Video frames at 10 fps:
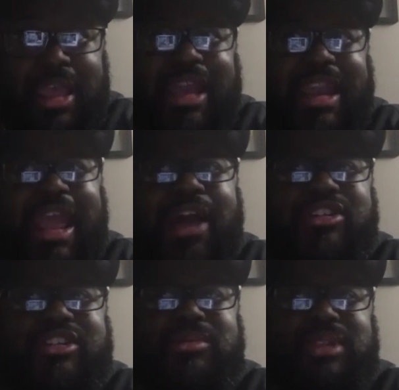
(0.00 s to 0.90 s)
and how
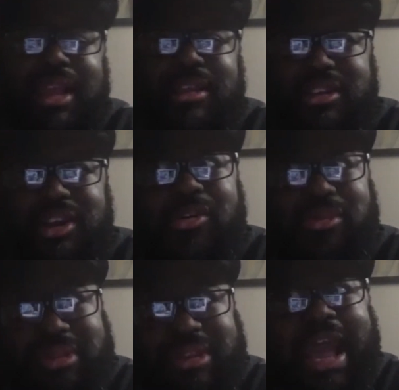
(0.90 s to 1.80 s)
she was like,
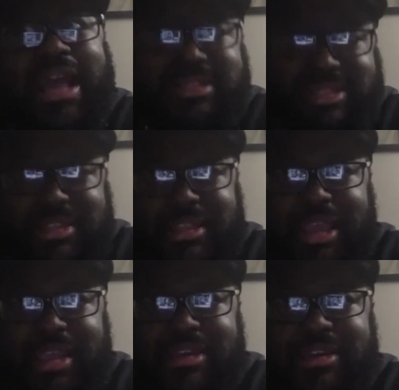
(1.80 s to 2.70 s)
got to
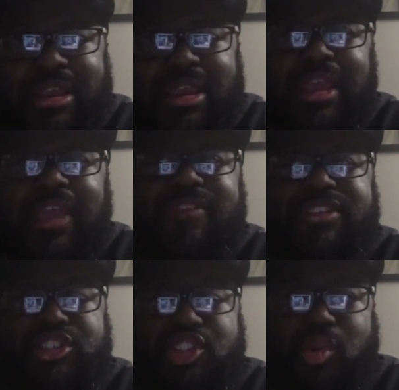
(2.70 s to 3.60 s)
that, and if it's
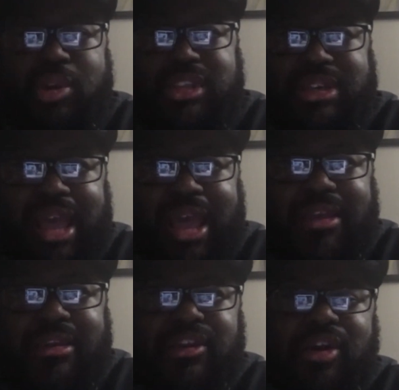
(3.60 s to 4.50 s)
a choice or not.
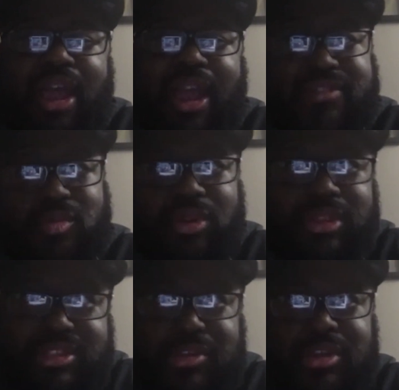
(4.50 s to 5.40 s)
I have someone
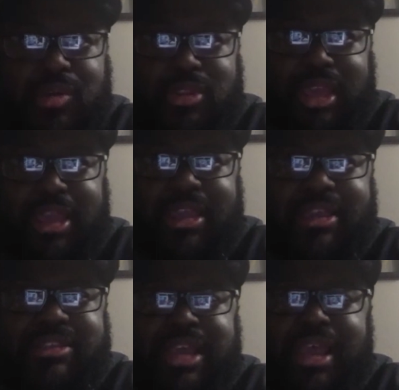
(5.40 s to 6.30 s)
that's on there with AIDS.